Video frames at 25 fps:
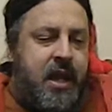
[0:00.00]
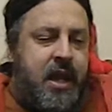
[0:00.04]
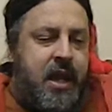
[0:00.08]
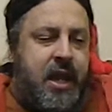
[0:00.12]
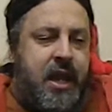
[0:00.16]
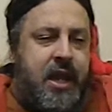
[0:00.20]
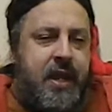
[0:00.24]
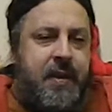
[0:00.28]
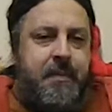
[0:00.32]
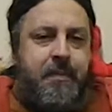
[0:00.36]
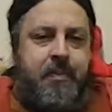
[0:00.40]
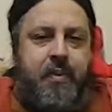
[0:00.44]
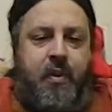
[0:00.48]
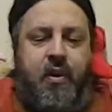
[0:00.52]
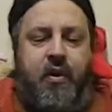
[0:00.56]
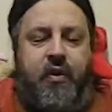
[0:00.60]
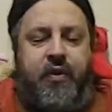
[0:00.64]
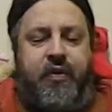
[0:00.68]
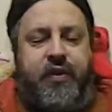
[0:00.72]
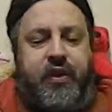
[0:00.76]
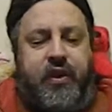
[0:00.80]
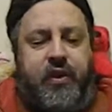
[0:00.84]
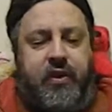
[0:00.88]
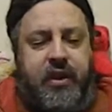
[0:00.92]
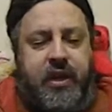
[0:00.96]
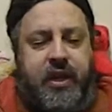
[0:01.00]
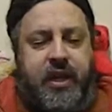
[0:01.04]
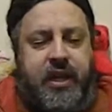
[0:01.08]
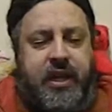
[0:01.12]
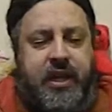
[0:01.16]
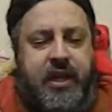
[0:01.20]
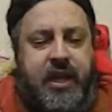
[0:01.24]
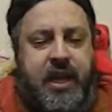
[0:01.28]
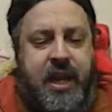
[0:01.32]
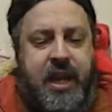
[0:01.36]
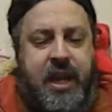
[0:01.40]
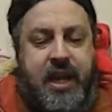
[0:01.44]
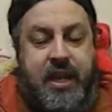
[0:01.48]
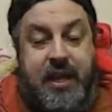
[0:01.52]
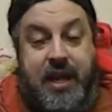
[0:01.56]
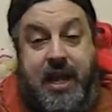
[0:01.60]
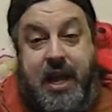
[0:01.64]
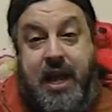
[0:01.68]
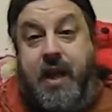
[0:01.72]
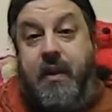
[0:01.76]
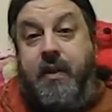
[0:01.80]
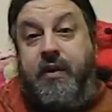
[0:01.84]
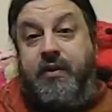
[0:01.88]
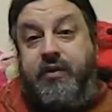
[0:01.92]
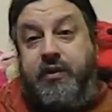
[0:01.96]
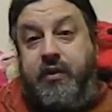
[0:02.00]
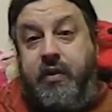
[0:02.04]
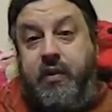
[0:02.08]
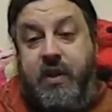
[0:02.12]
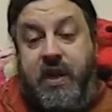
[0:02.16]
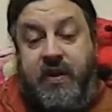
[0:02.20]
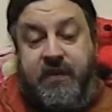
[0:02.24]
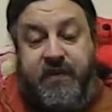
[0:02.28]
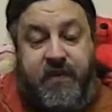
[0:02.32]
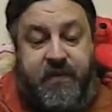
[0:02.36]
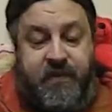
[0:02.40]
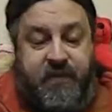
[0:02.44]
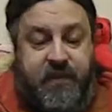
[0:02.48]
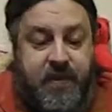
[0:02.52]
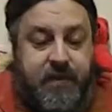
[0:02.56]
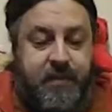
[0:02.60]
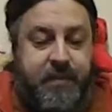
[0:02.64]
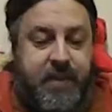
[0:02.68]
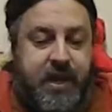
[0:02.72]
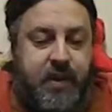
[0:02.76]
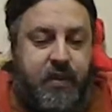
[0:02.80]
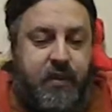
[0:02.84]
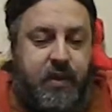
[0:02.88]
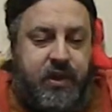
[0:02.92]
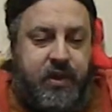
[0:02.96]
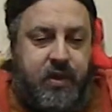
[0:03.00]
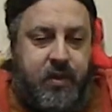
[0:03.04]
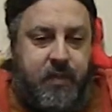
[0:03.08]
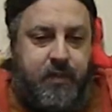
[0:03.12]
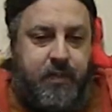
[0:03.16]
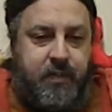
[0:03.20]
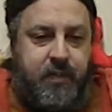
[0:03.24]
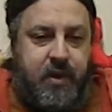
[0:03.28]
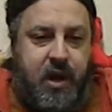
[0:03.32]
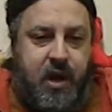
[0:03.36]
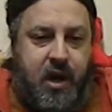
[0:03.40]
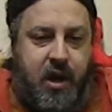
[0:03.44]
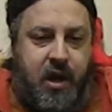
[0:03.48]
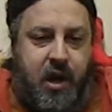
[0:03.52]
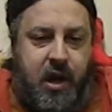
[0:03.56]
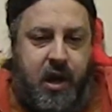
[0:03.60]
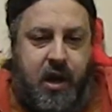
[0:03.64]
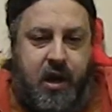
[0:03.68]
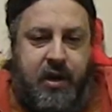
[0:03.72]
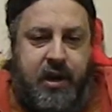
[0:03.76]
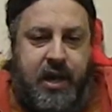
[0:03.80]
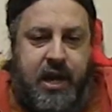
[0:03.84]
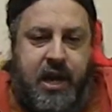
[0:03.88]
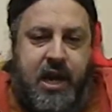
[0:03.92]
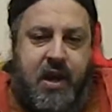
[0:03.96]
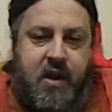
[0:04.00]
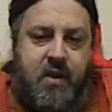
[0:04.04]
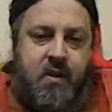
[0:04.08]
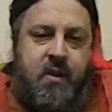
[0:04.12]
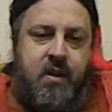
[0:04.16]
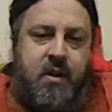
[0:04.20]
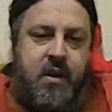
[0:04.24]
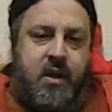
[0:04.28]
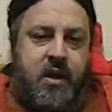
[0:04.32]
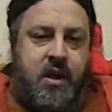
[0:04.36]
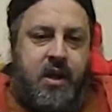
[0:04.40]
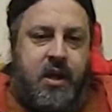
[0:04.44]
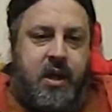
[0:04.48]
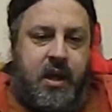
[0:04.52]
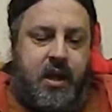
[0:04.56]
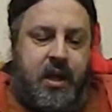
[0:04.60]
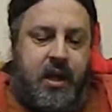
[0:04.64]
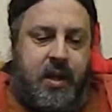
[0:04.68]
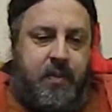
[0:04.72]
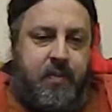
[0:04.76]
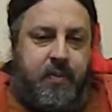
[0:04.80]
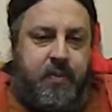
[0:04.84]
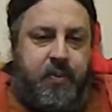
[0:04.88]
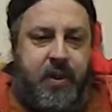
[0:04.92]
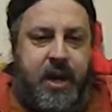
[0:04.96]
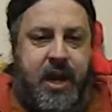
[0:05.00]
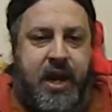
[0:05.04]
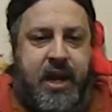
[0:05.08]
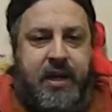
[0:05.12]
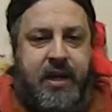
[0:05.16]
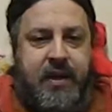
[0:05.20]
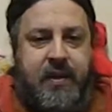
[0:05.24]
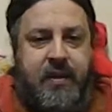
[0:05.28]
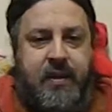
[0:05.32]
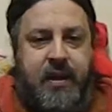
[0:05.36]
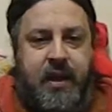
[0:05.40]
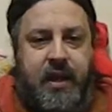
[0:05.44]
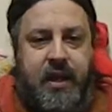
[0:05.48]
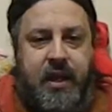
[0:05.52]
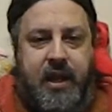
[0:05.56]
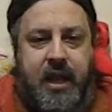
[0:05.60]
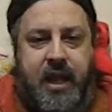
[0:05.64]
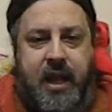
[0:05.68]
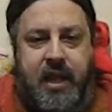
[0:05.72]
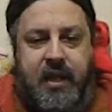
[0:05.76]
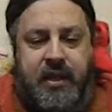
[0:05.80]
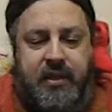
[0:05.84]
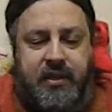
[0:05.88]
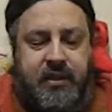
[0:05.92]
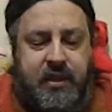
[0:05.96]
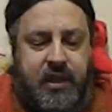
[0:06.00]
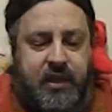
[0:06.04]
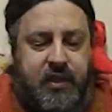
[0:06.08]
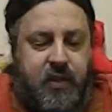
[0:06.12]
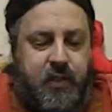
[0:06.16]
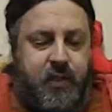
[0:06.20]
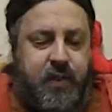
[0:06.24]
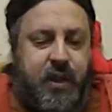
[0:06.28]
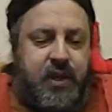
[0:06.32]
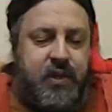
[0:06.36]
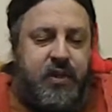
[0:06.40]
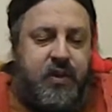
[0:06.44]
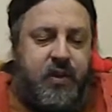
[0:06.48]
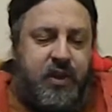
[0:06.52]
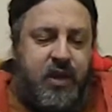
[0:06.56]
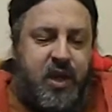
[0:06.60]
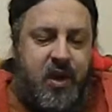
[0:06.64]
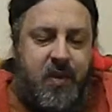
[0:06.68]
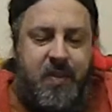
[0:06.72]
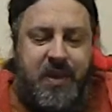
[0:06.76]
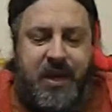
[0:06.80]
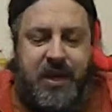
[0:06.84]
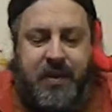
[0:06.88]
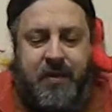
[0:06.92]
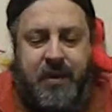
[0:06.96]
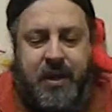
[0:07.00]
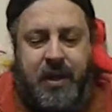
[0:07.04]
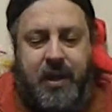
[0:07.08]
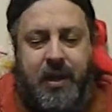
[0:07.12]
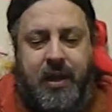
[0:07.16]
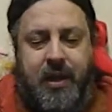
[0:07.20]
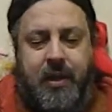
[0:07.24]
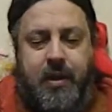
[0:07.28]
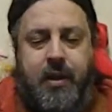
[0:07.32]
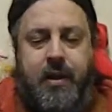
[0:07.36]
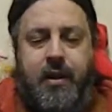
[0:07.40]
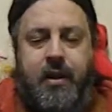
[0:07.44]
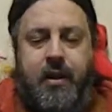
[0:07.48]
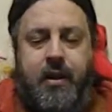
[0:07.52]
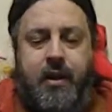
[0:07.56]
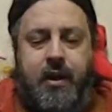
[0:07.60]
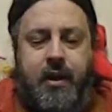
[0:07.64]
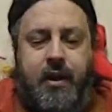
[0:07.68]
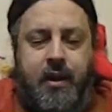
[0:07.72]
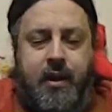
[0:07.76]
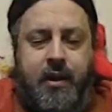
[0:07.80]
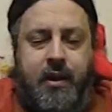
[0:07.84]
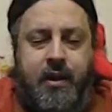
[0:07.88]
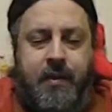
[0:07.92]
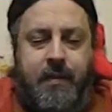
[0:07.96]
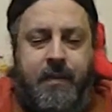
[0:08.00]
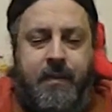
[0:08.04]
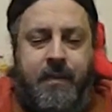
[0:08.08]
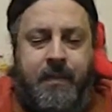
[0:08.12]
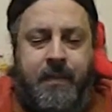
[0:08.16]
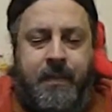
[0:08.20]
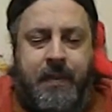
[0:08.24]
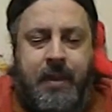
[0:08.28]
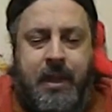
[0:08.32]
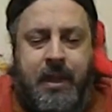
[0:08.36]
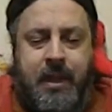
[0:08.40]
And both Unity and now this new F F M P E G, which are are, are now uh, branded uh, as Ubuntu Debian uh, um,